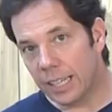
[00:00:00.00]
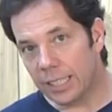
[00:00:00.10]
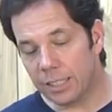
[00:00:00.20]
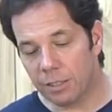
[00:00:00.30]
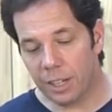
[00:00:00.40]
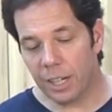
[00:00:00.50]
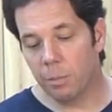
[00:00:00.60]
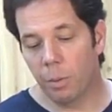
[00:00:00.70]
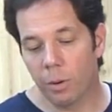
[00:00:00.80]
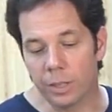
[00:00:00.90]
cuts are very
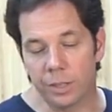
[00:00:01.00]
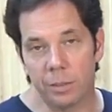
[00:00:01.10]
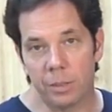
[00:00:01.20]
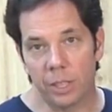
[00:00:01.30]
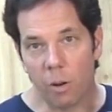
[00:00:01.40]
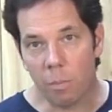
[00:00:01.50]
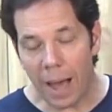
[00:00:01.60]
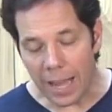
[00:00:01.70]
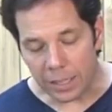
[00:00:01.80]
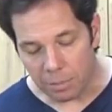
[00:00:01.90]
important, so I'm going to go
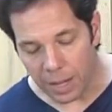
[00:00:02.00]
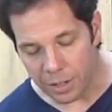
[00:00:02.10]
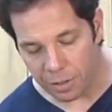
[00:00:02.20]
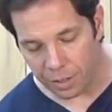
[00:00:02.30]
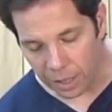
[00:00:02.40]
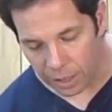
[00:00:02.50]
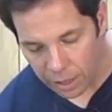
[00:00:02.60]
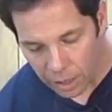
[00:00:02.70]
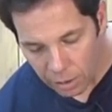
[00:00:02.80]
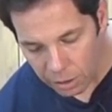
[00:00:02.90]
back to my trick
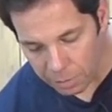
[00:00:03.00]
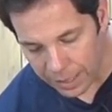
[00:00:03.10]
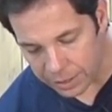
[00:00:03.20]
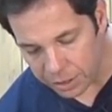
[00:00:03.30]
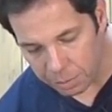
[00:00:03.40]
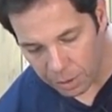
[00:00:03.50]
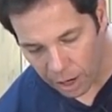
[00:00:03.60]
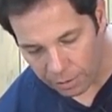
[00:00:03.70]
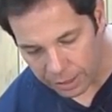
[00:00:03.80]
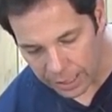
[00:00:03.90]
with my chip
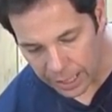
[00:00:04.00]
carving